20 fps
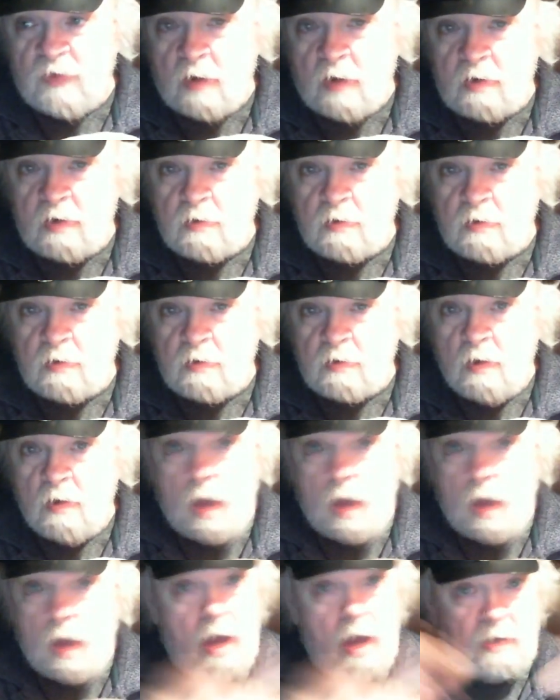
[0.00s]
it?
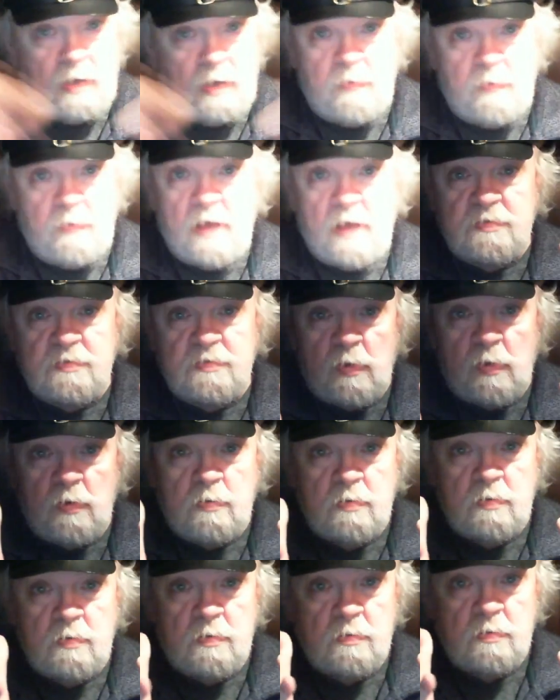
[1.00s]
Highly possible.
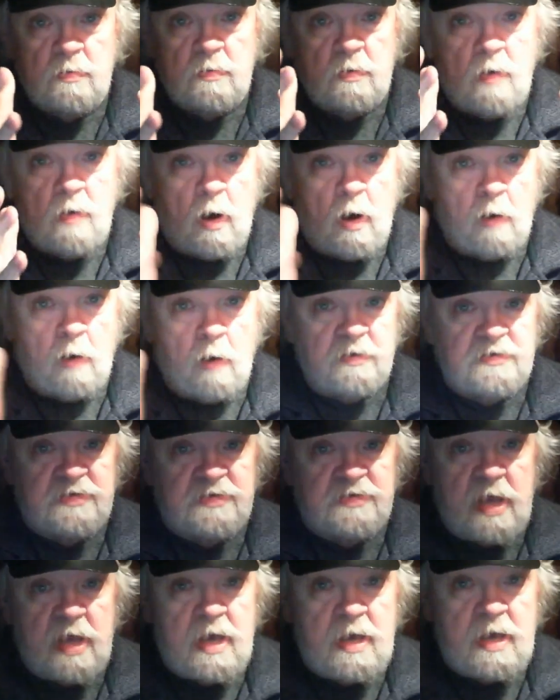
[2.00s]
Hard to
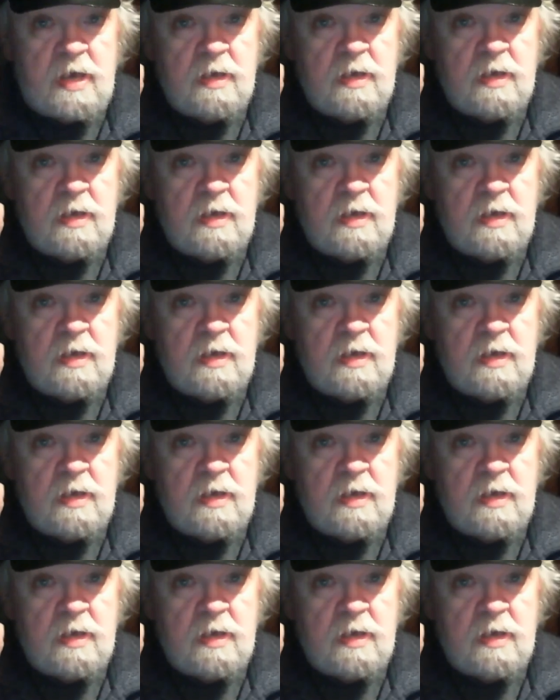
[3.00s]
say.